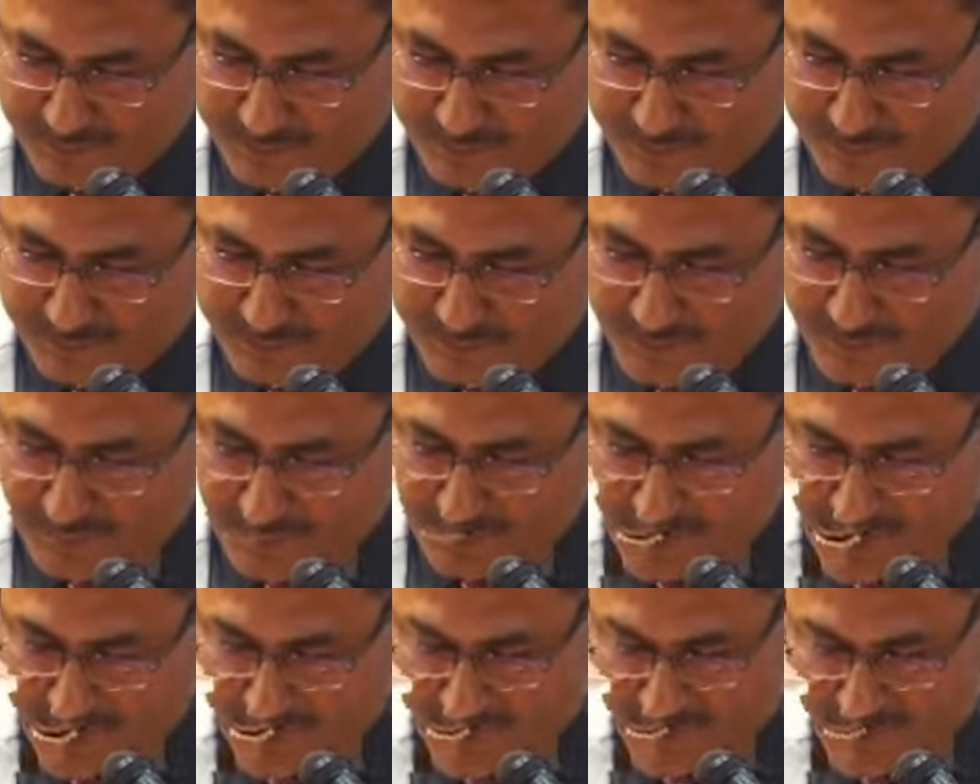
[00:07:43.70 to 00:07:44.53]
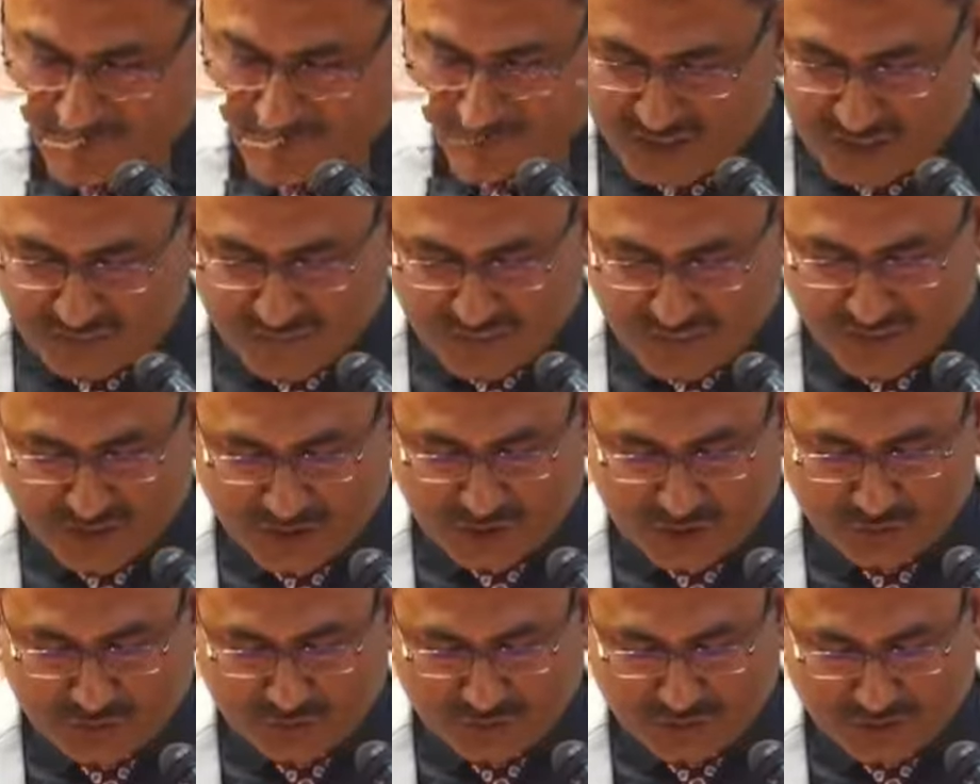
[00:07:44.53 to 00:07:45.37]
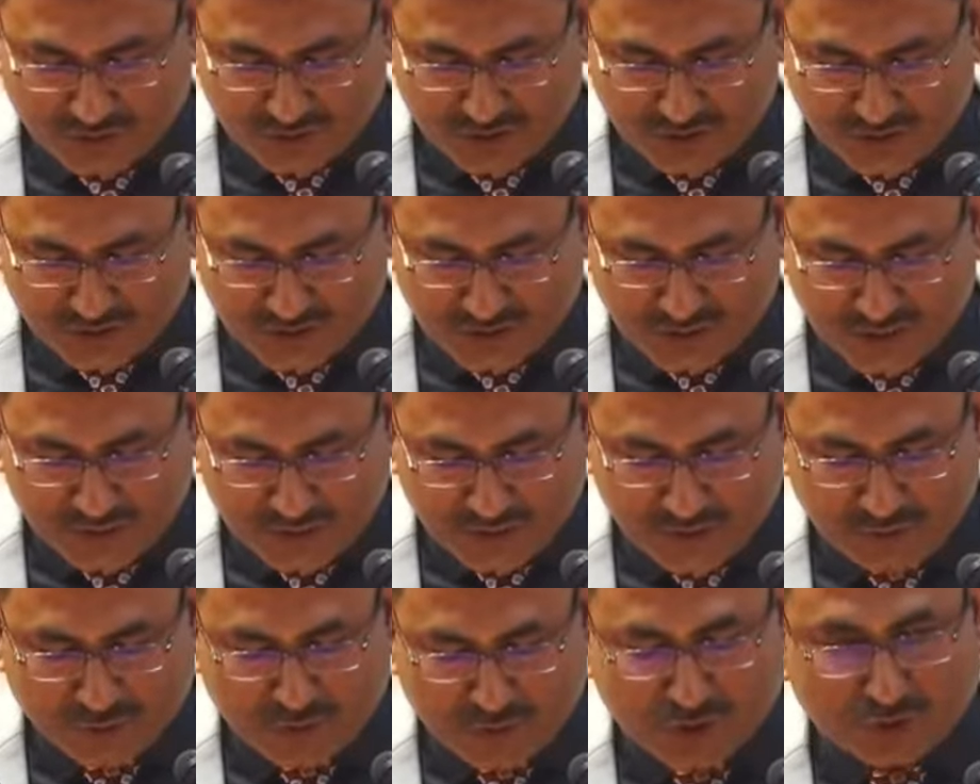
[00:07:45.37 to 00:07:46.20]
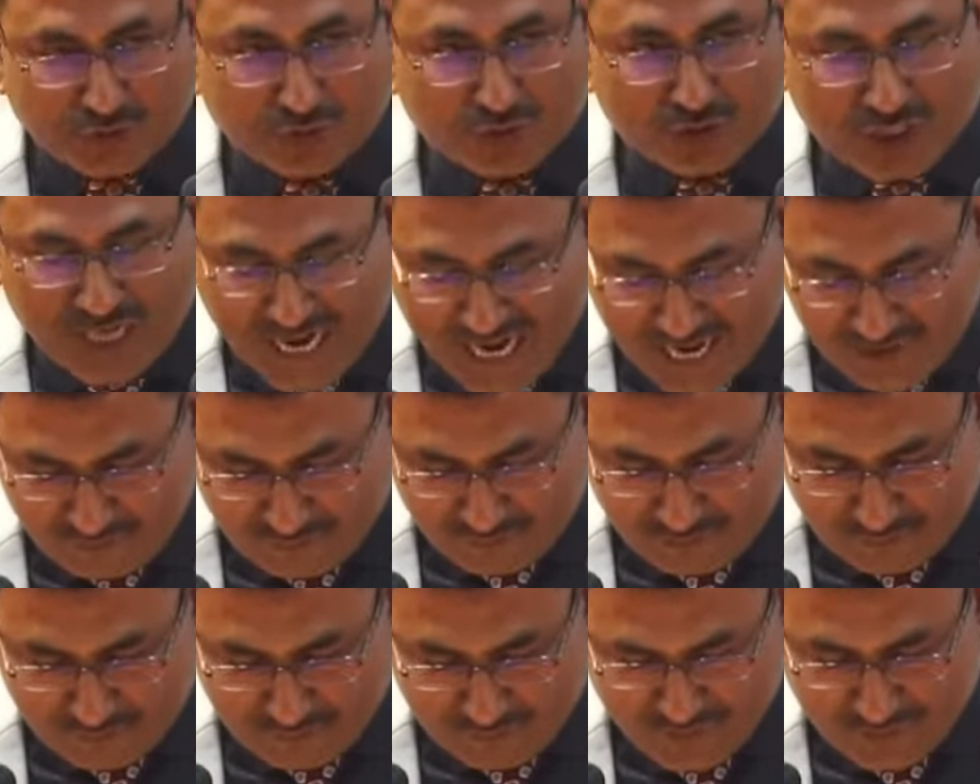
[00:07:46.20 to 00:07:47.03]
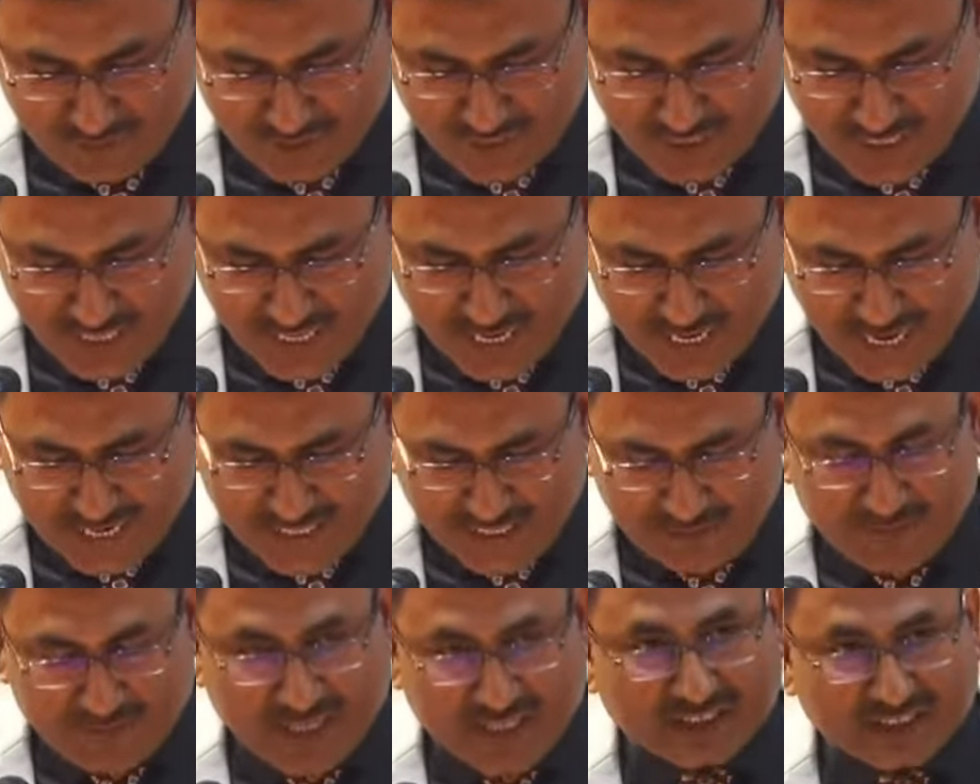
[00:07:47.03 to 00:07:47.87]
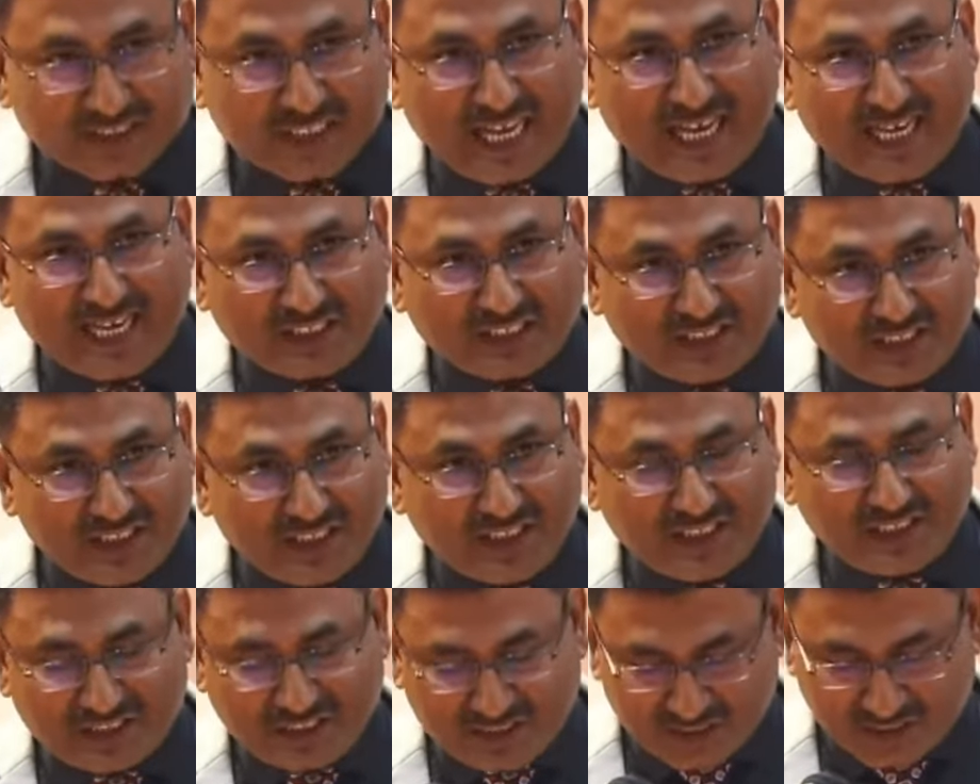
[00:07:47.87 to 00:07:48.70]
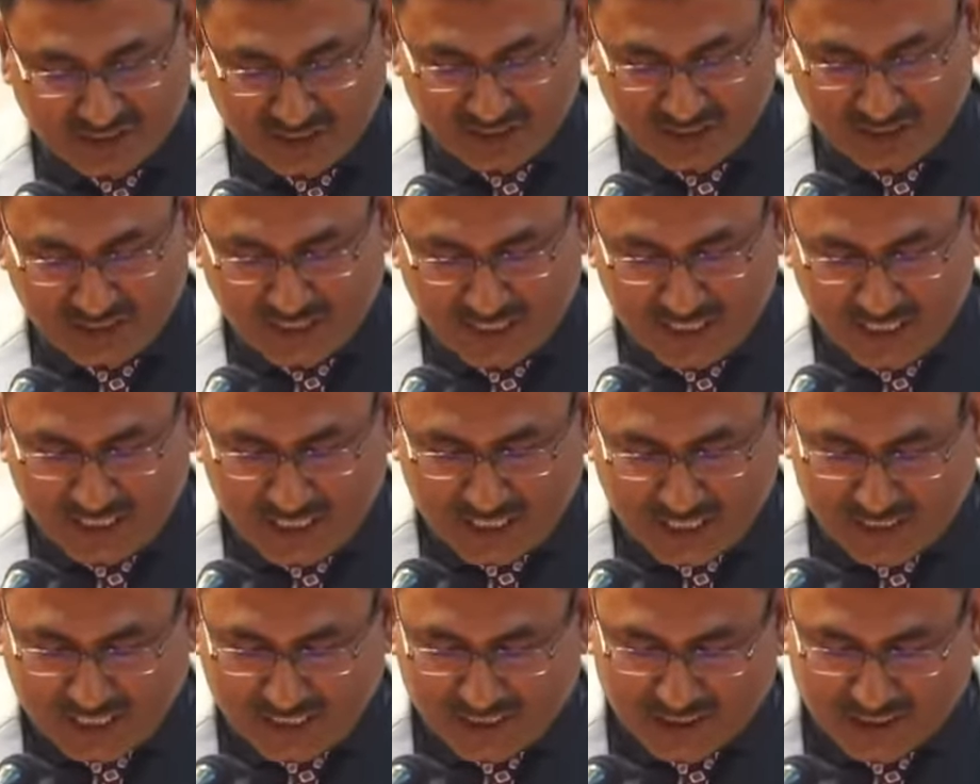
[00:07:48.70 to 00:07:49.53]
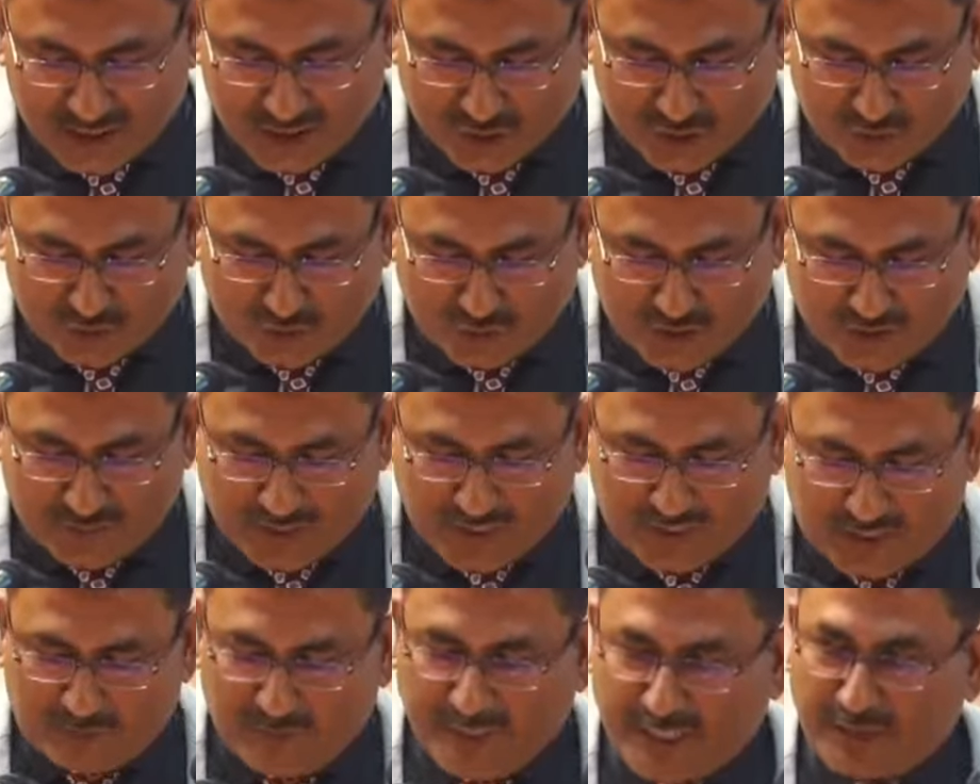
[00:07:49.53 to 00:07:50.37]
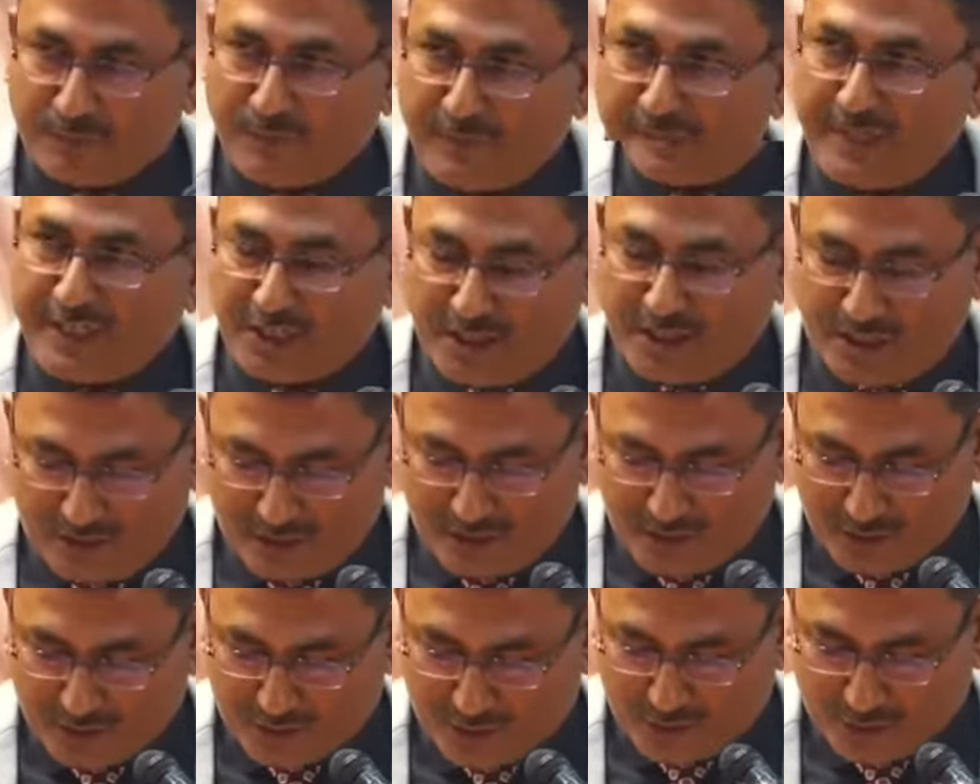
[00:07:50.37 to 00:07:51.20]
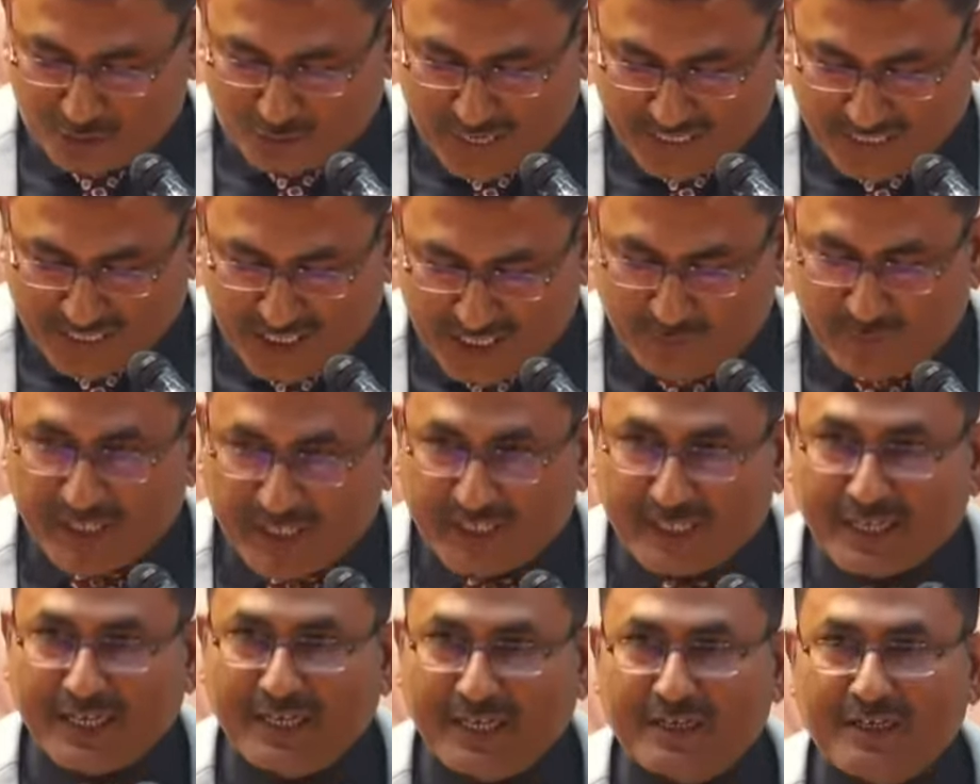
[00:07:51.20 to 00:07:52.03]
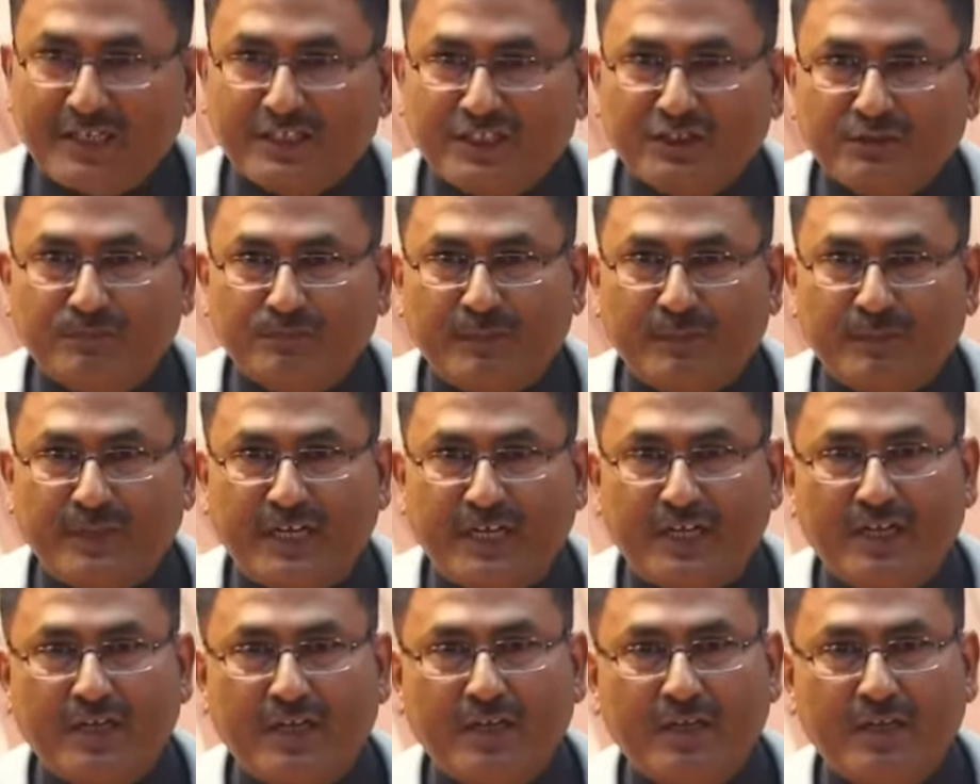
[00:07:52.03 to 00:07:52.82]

Under his guidance, our institution continues to thrive, and events like these underscore our commitment to academic enrichment